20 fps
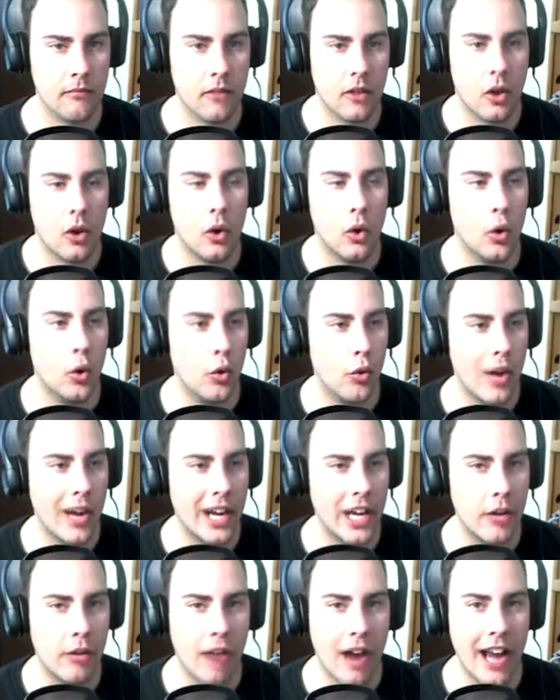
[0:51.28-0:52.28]

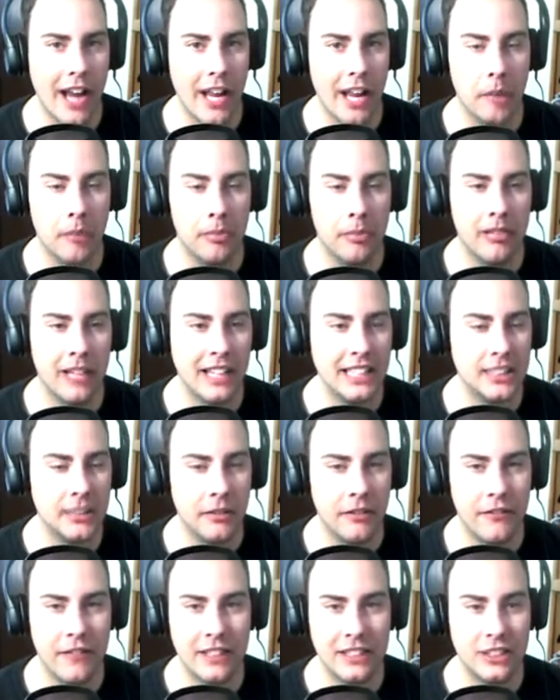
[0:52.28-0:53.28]
Alrighty, righty, we're playing some
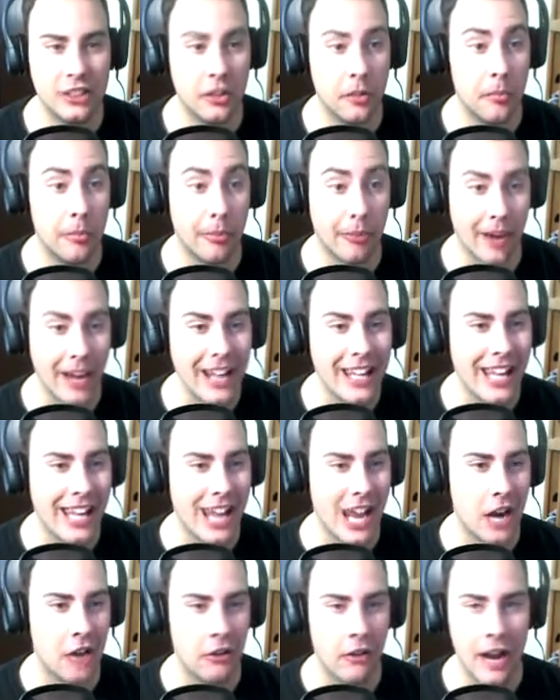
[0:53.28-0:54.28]
Infected on
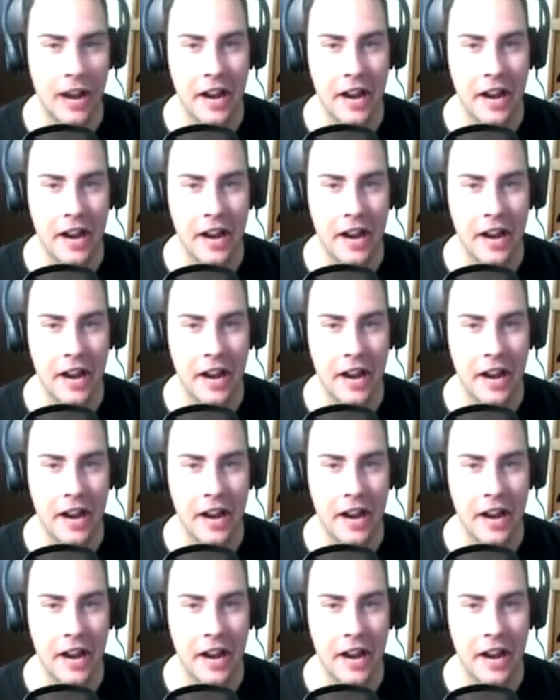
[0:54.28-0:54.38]
Breakout right